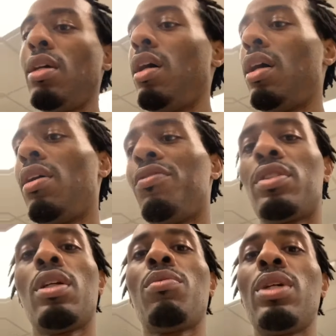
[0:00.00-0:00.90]
For
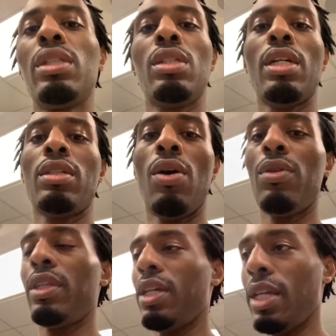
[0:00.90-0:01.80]
some reason, that's the only
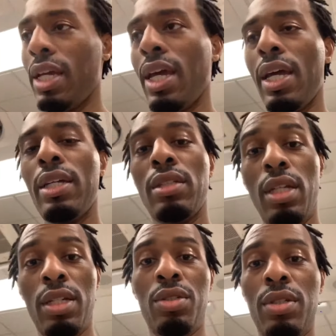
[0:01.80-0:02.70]
thing that gains
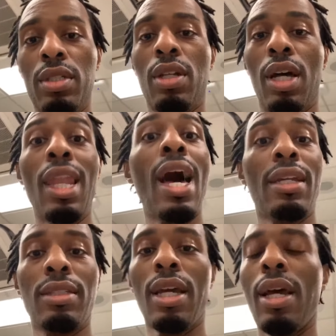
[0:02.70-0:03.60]
interest. A lot
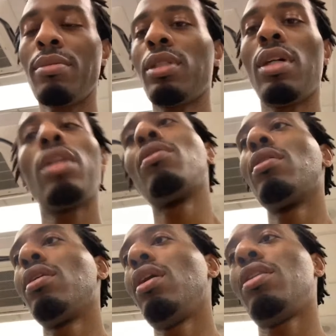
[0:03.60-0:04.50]
of times, it's
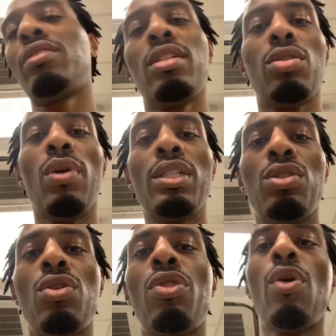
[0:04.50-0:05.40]
other situations you
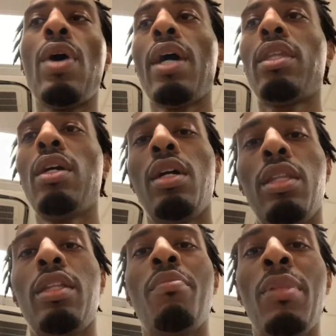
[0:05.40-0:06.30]
could throw out there other
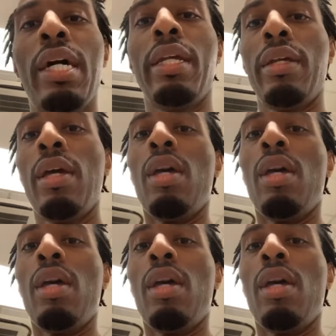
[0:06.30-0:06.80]
than money.